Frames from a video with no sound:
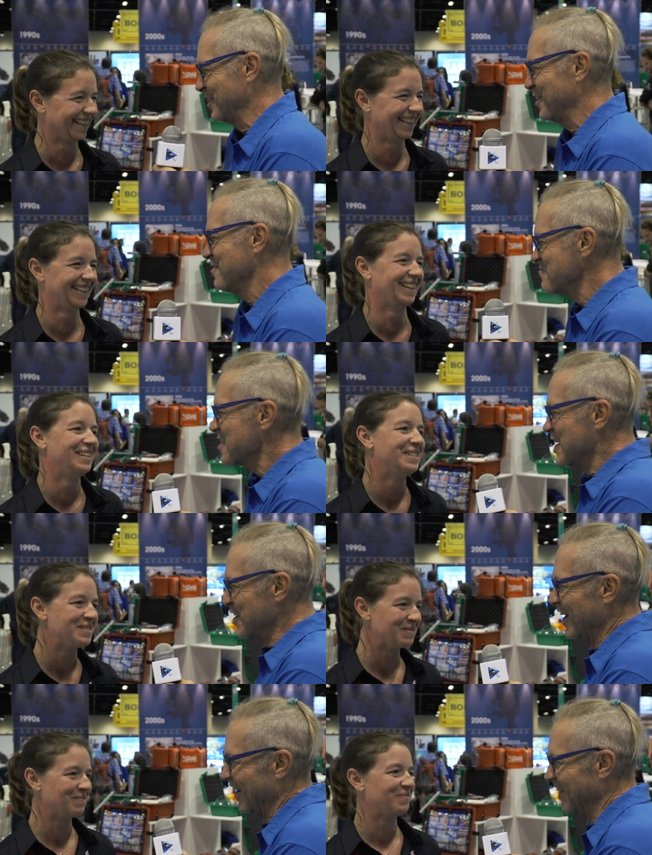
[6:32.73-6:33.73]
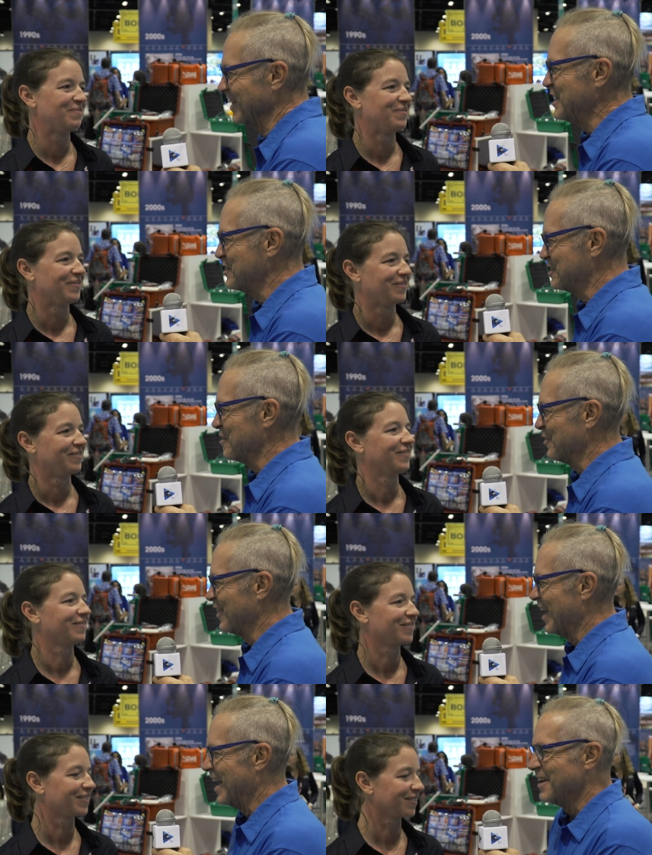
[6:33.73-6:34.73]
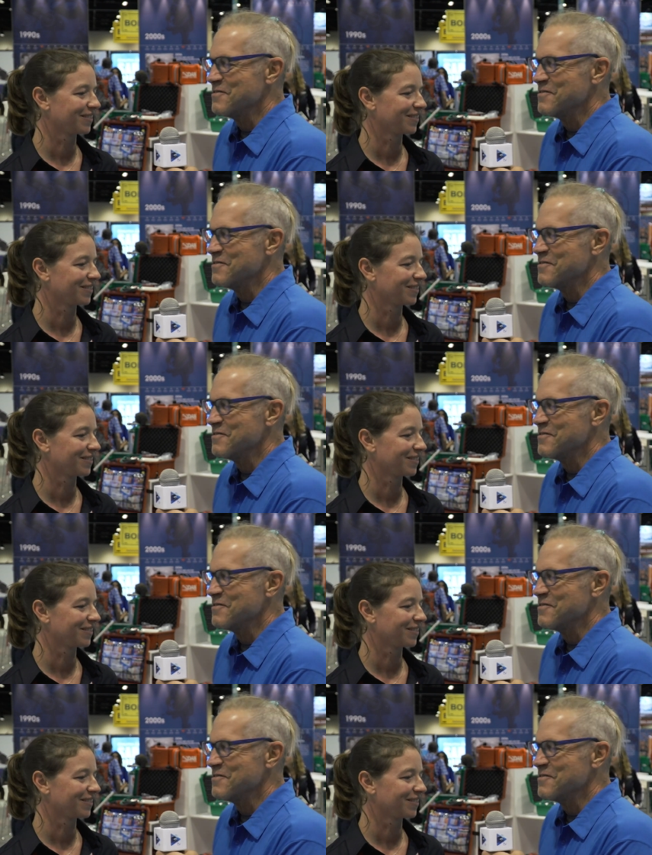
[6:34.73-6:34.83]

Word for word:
Speaker 1: your uh, leadership on that.